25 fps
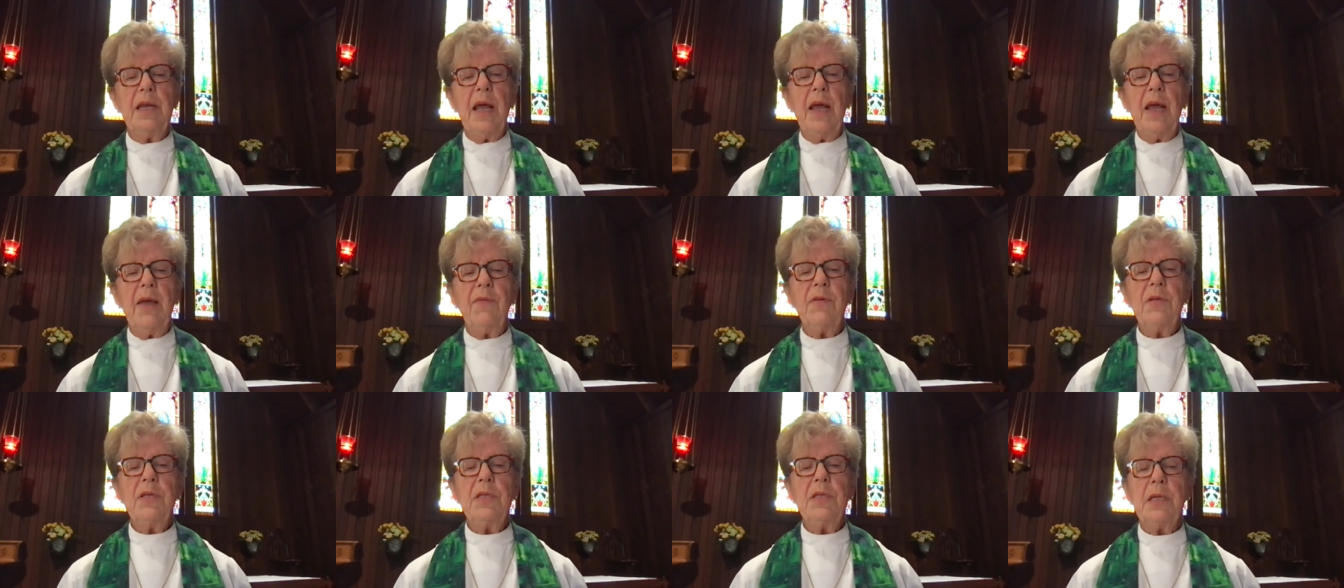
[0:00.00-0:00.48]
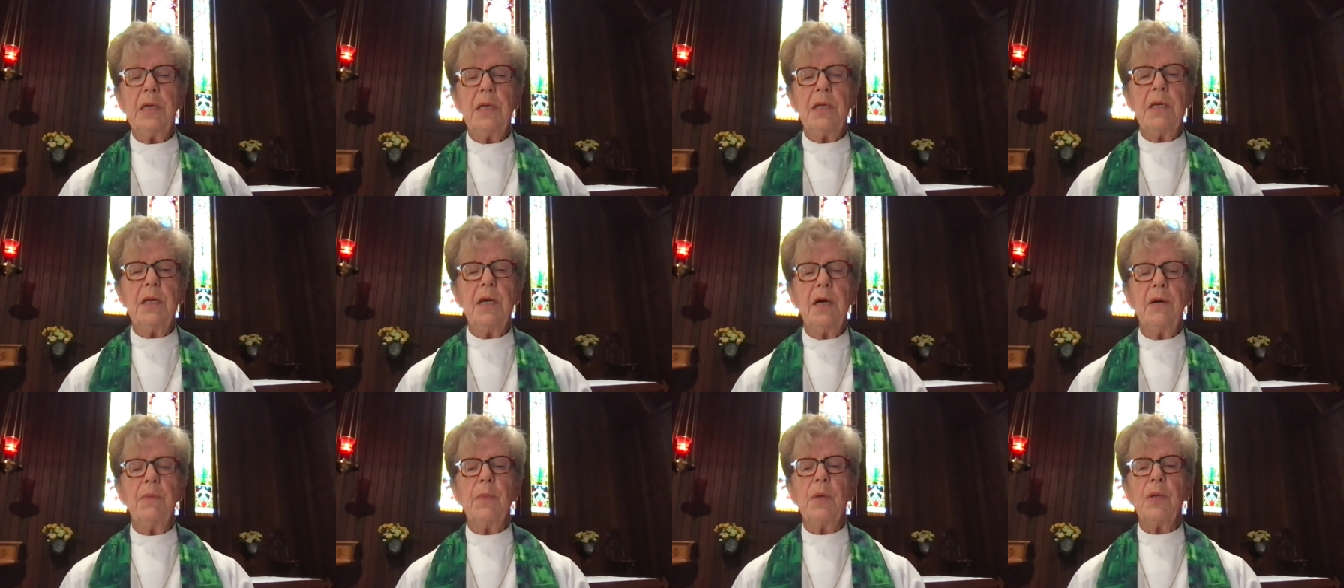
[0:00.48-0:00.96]
David
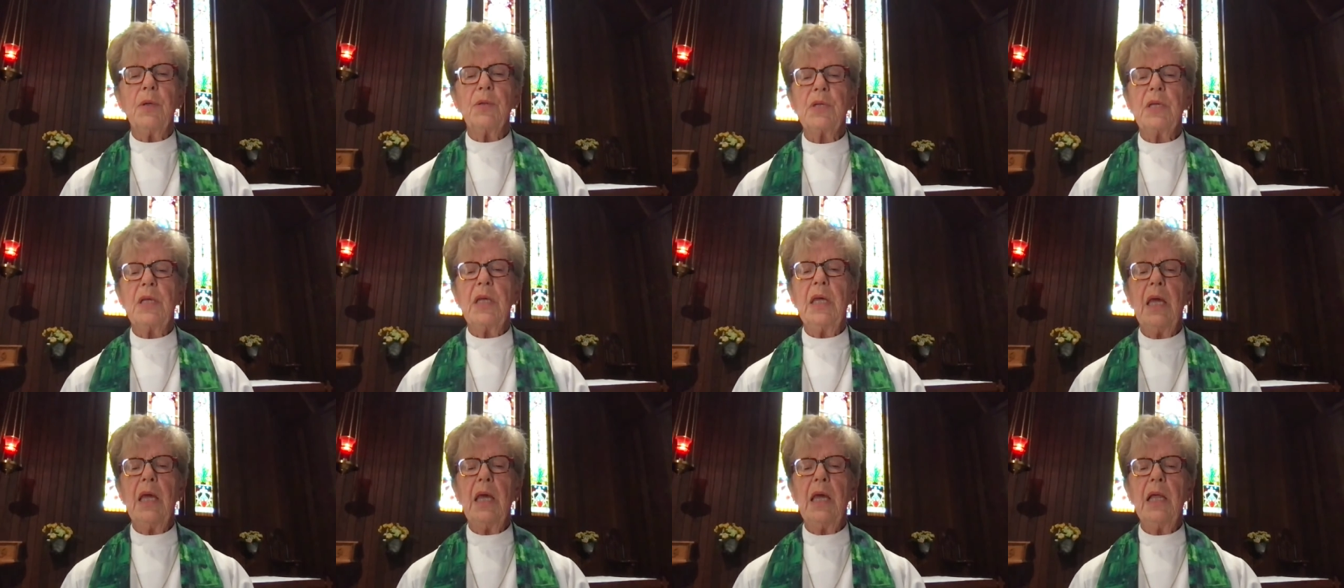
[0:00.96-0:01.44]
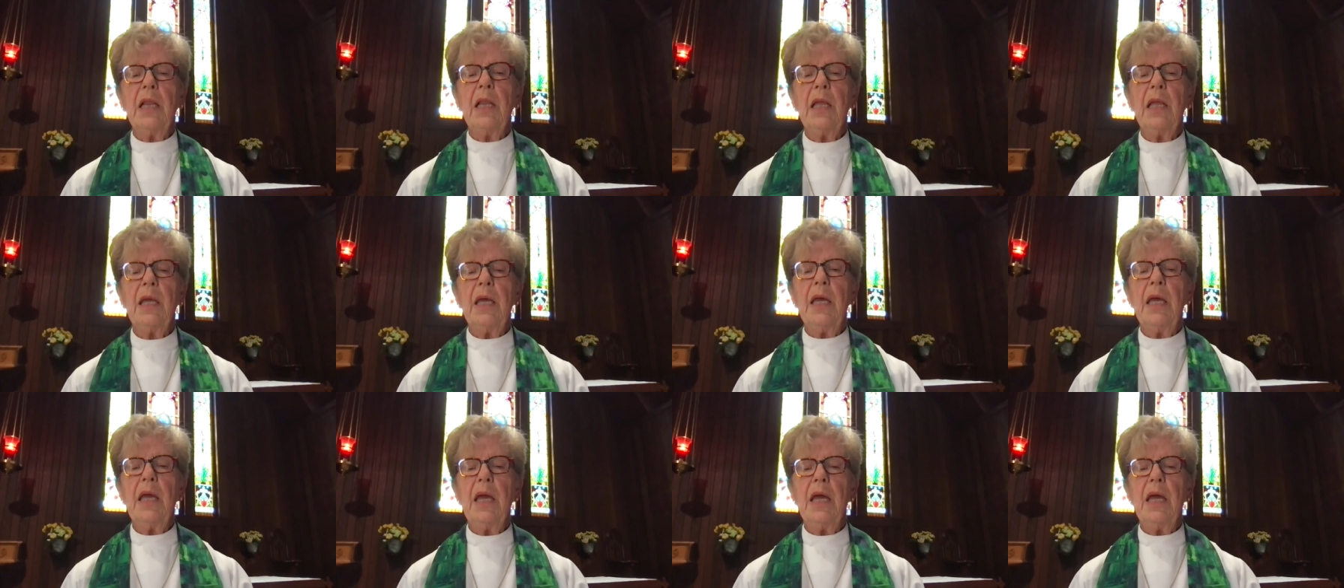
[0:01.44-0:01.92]
did a most
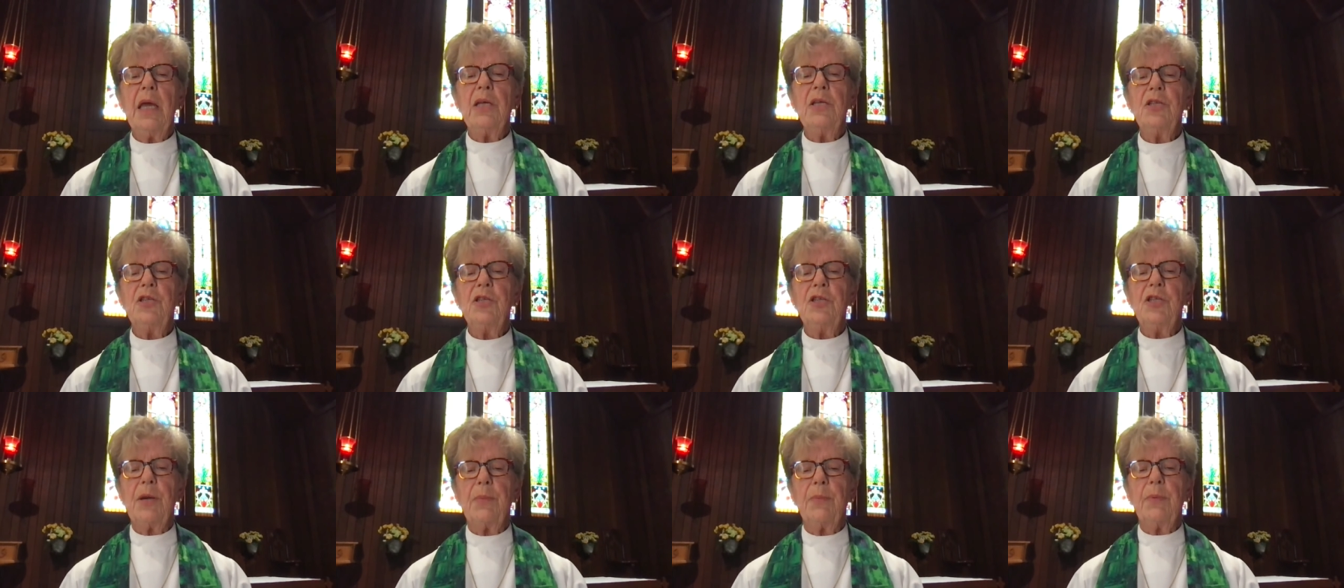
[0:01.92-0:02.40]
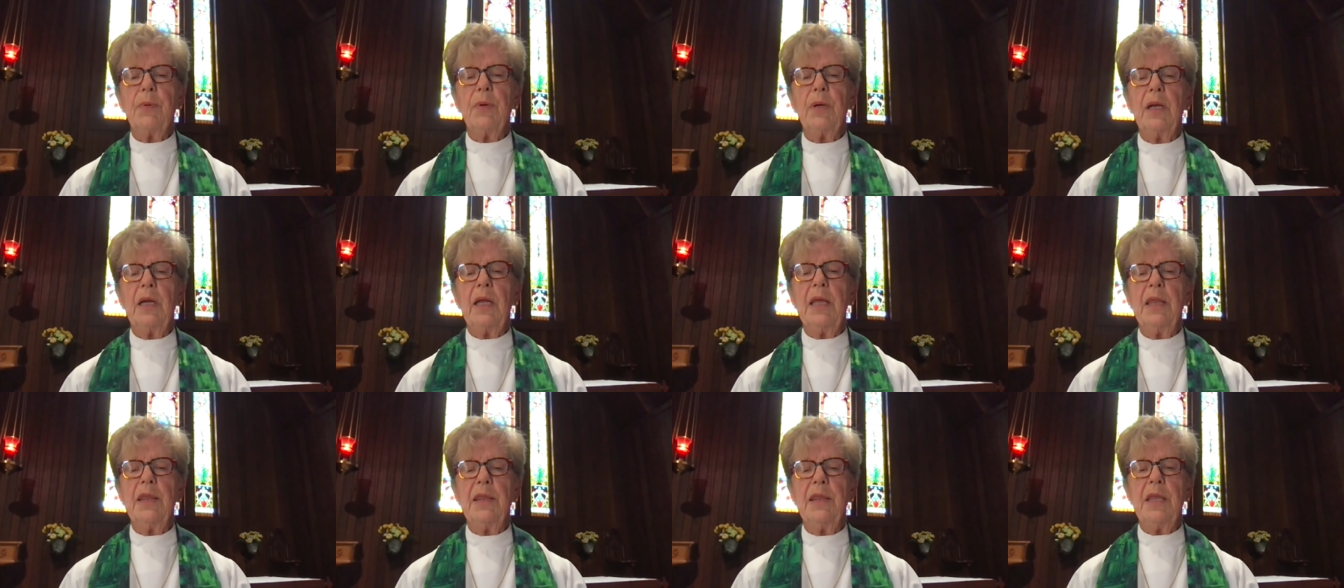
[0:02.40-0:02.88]
kingly and
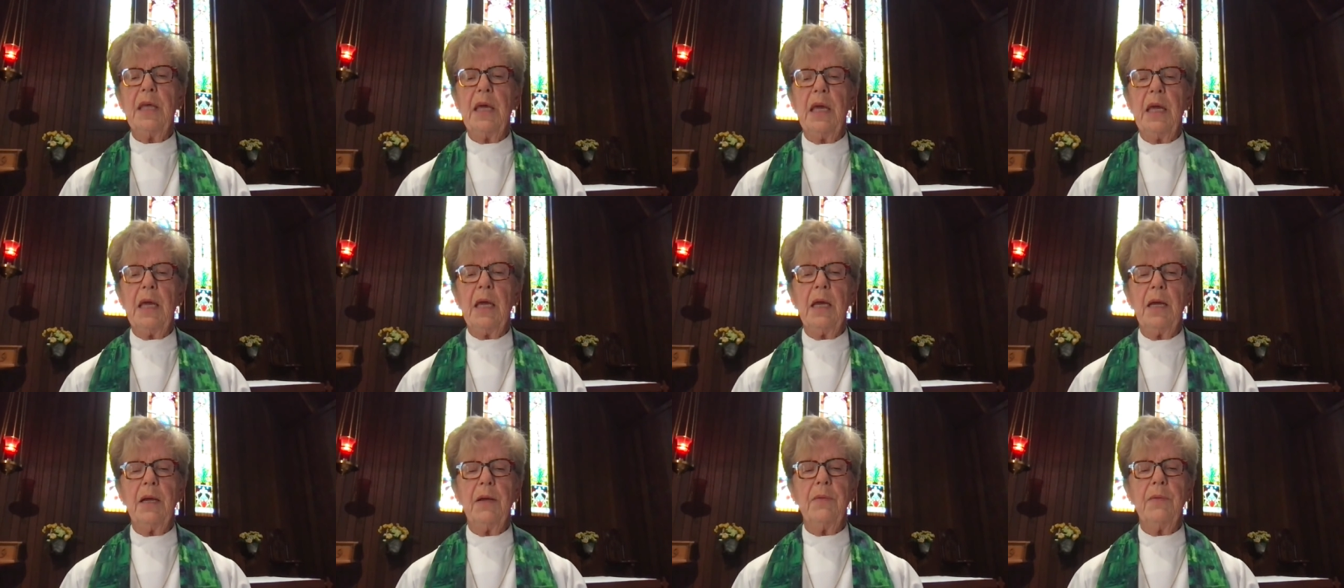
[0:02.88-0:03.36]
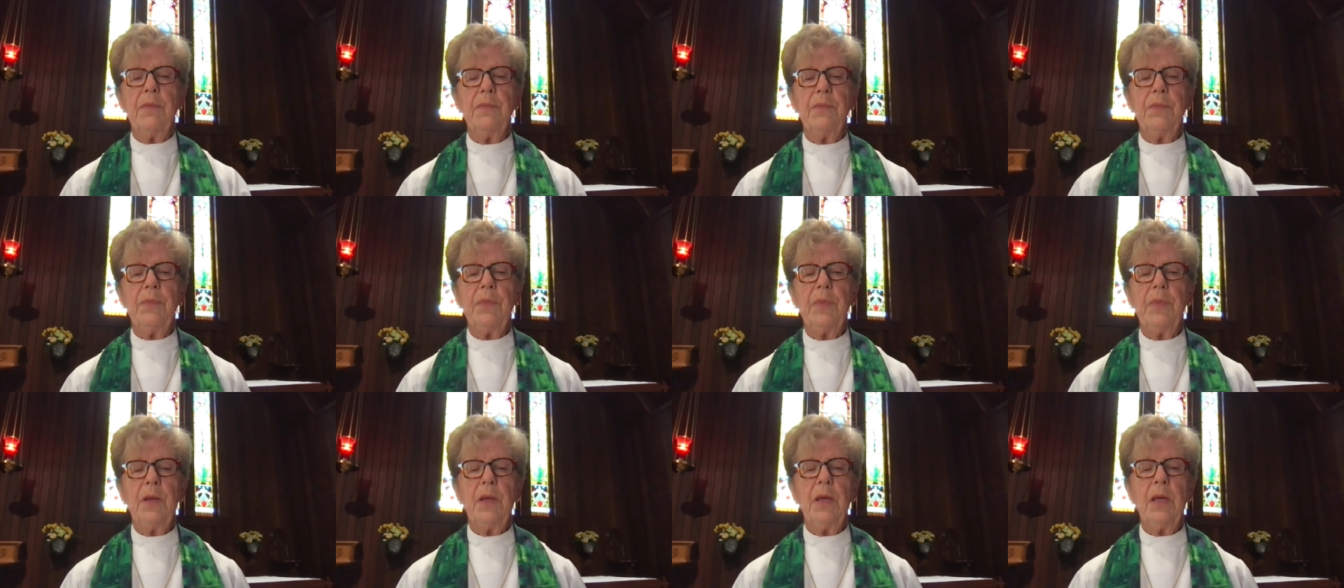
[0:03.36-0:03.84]
shepherdly
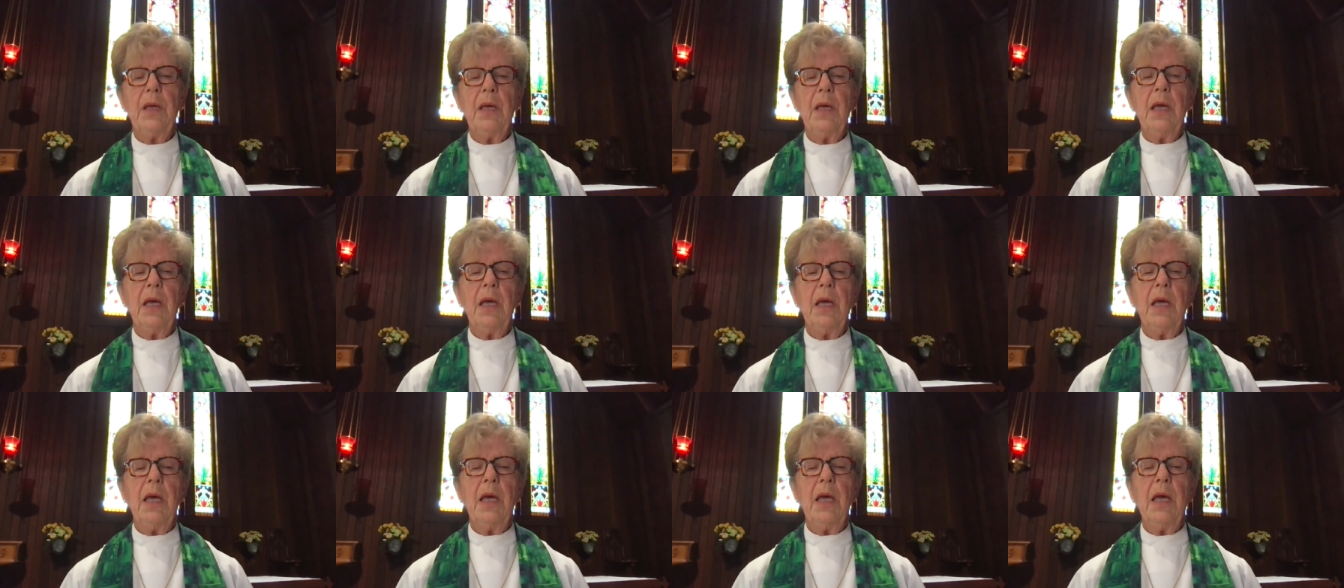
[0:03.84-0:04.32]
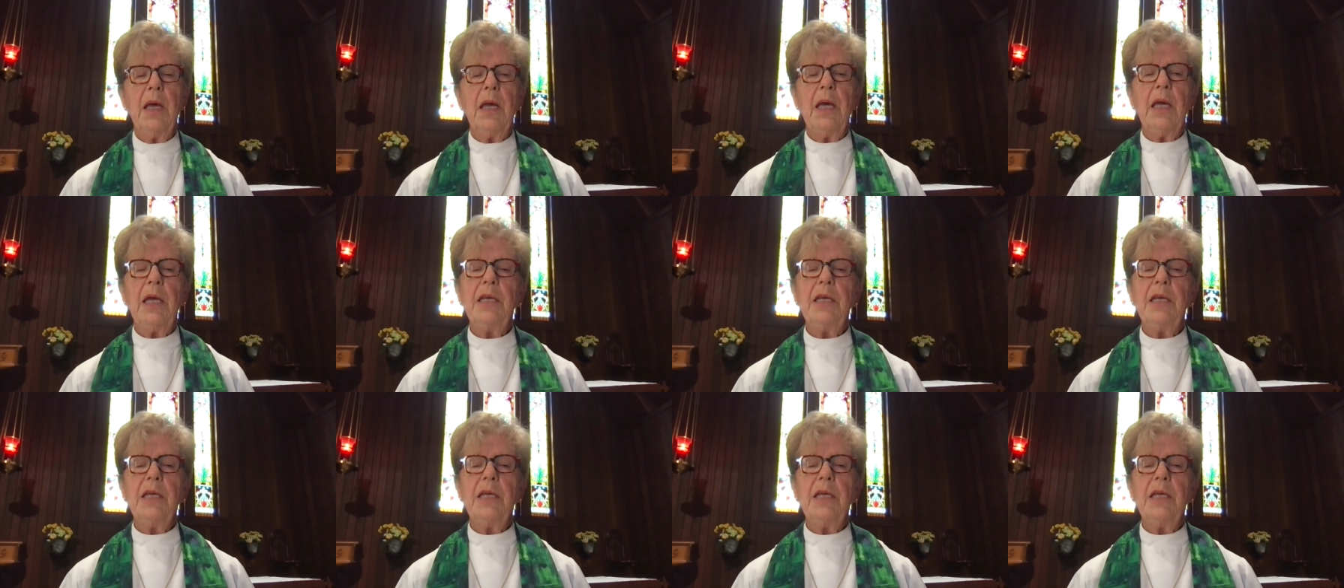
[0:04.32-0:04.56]
thing.